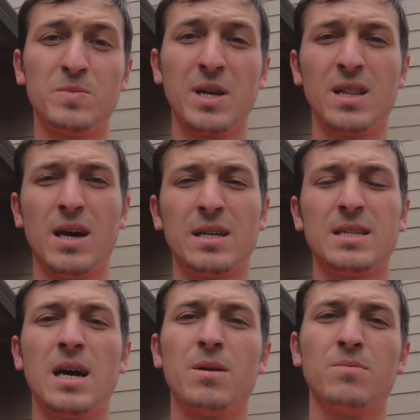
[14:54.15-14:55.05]
we spend a lot
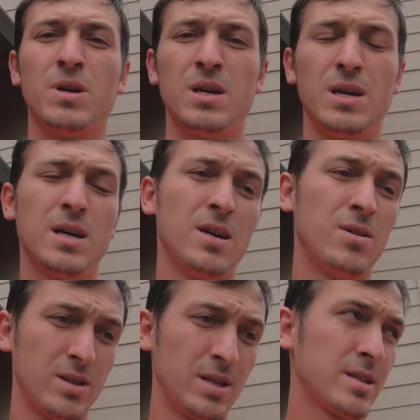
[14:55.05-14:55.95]
of time uh,
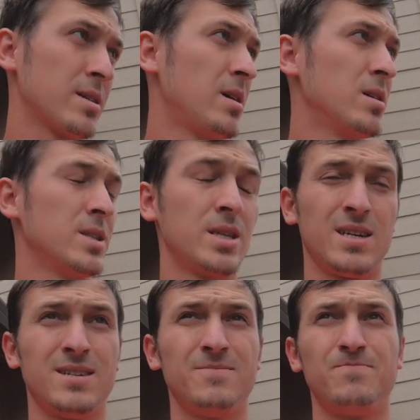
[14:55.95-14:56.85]
on these cars
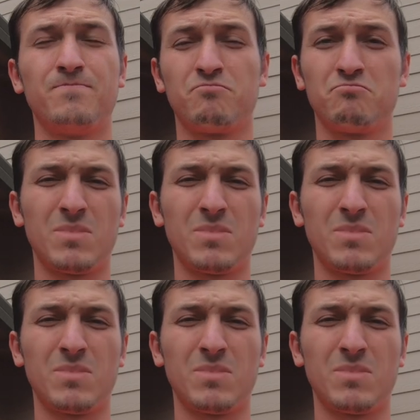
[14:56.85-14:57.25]
um,